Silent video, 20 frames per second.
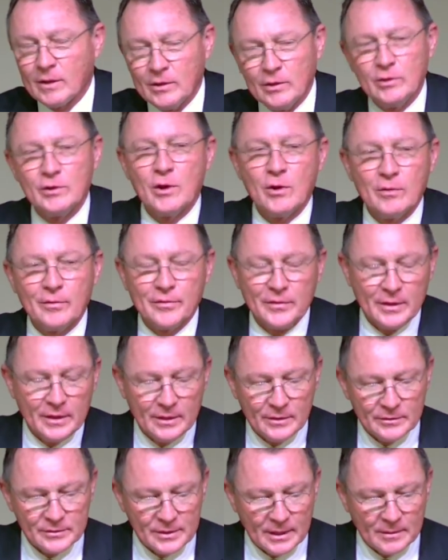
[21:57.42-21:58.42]
You know
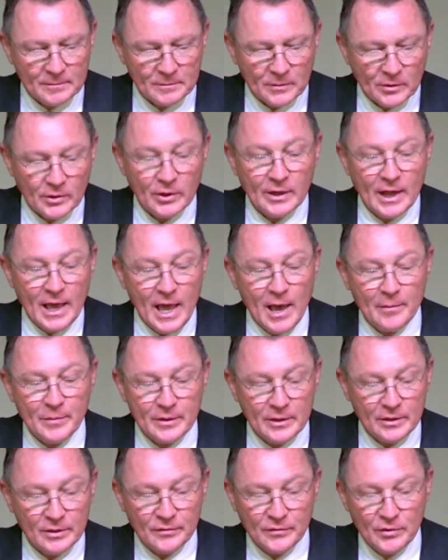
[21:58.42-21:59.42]
things that are going to
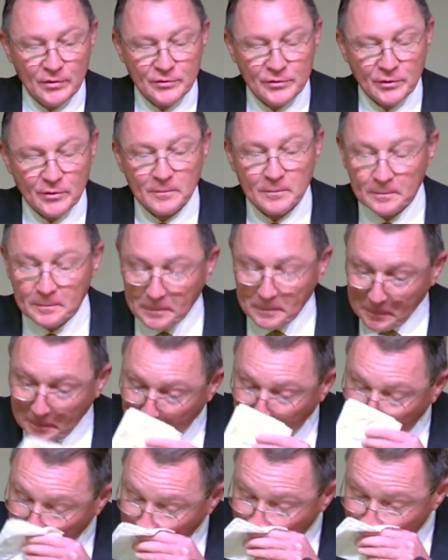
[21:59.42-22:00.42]
happen in the future
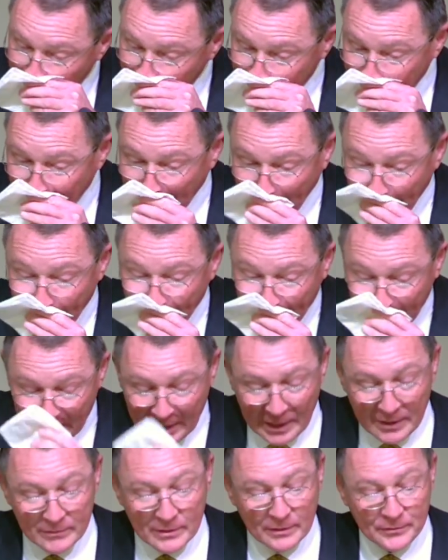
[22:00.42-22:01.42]

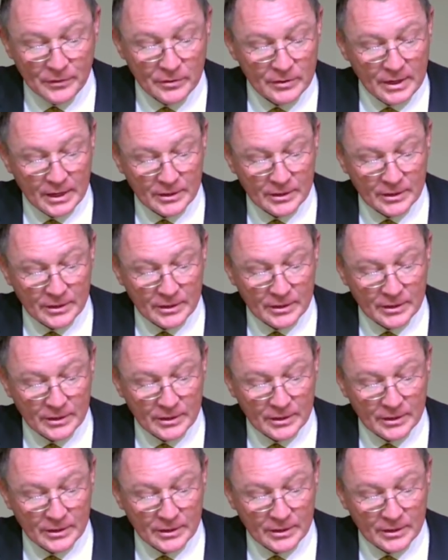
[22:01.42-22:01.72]
even if your